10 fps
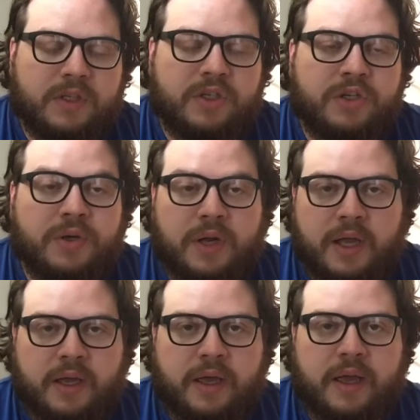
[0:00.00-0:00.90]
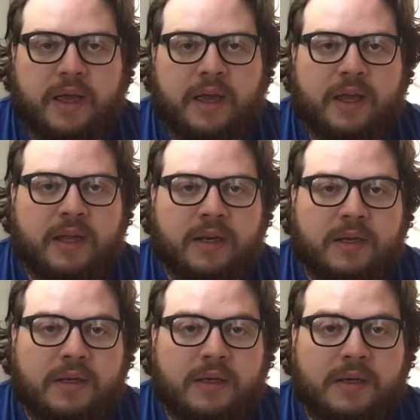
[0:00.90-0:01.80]
shooting
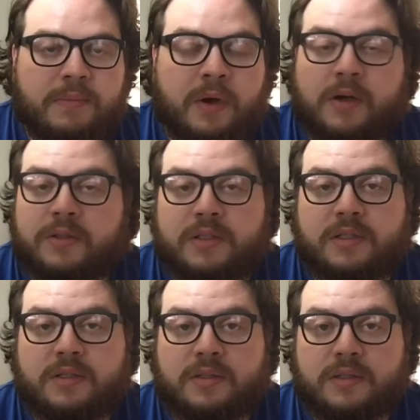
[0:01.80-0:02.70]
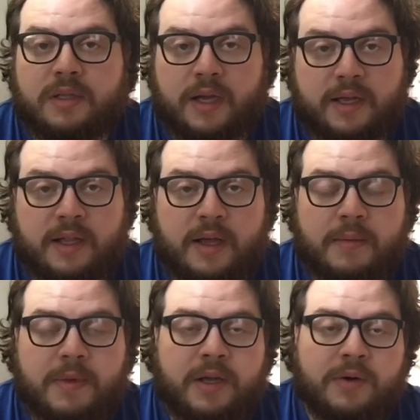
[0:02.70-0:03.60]
in Pulse
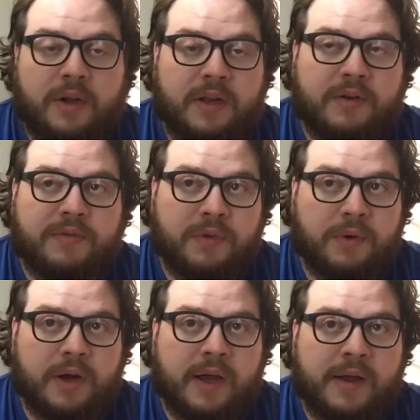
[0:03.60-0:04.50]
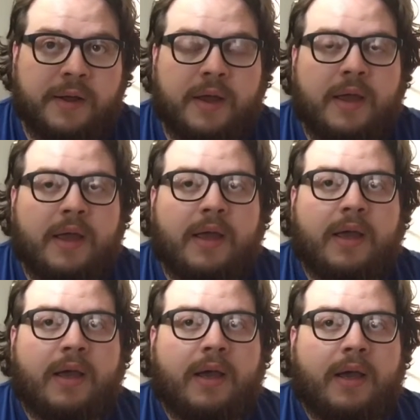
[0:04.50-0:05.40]
nightclub in Orlando, Florida.
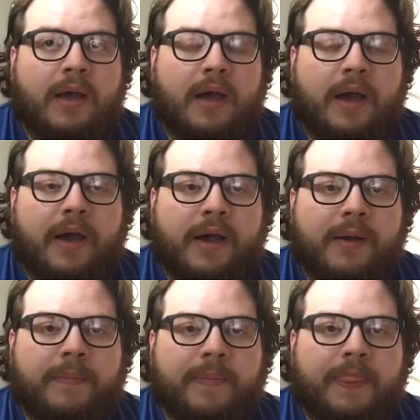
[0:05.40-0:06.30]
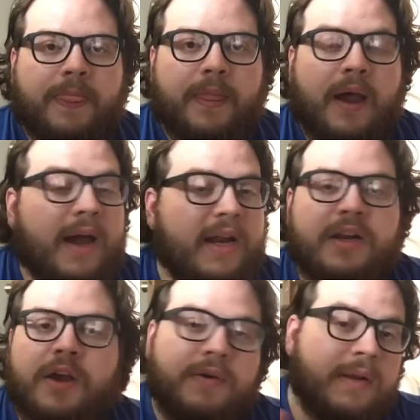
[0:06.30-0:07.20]
I didn't
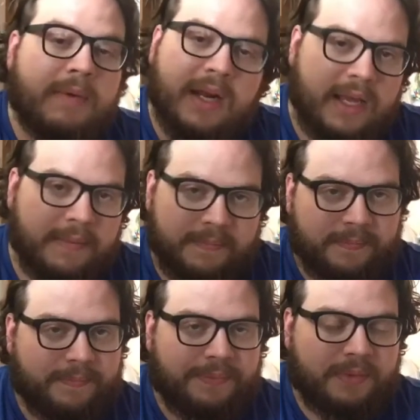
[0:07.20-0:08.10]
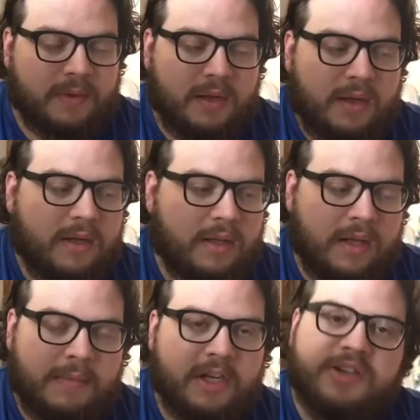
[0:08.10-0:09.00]
know anybody.
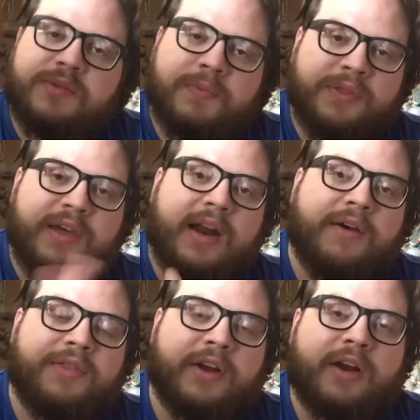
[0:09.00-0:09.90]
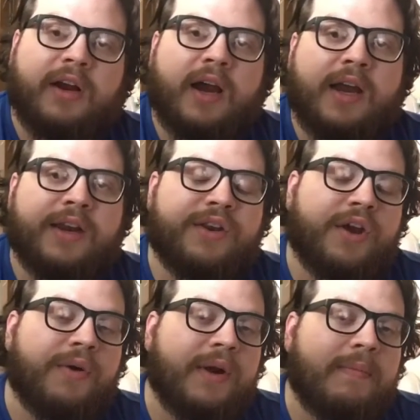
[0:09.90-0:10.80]
Let me just put that out there. I didn't
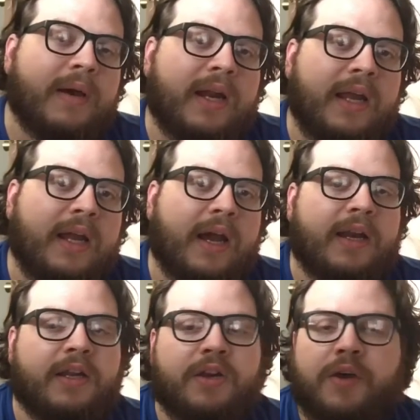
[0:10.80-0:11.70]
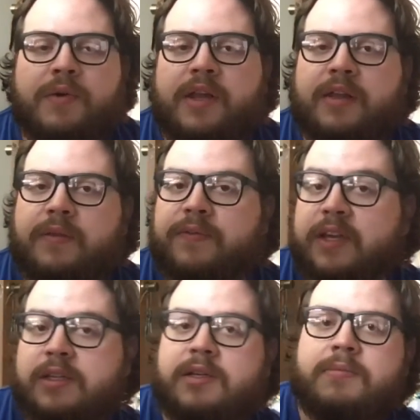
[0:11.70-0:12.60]
know anybody. I didn't know any of the
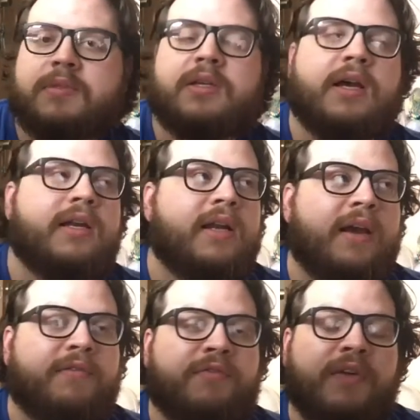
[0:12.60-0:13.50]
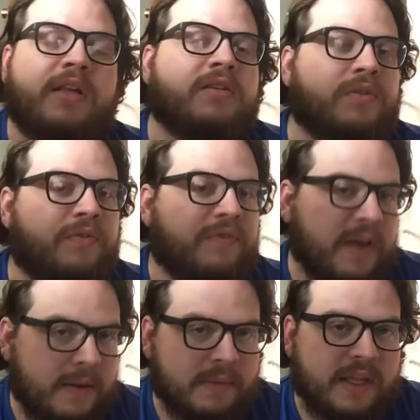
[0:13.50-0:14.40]
victims. I didn't have friends or
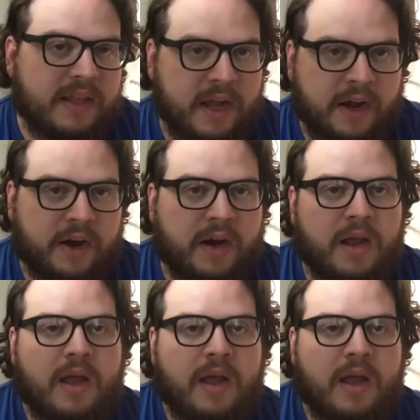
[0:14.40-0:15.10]
family there.